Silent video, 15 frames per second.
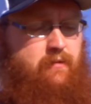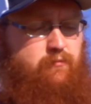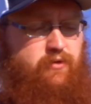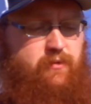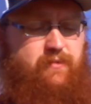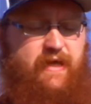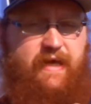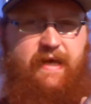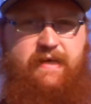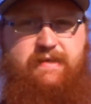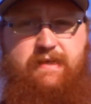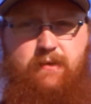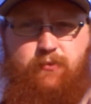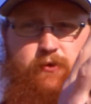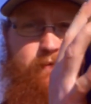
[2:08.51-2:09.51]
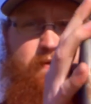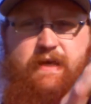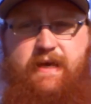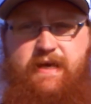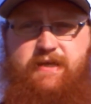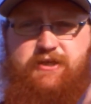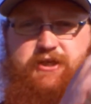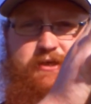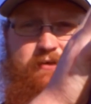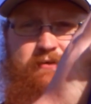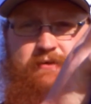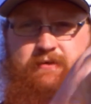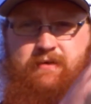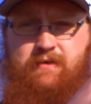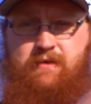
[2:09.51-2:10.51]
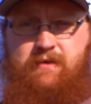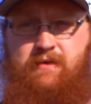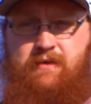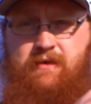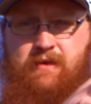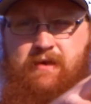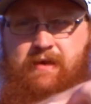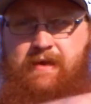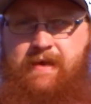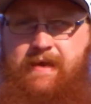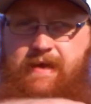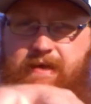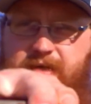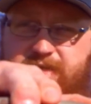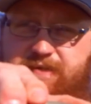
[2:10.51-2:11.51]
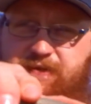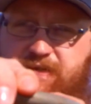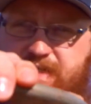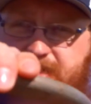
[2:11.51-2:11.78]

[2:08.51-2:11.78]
bring my hands up over the edge, and as you can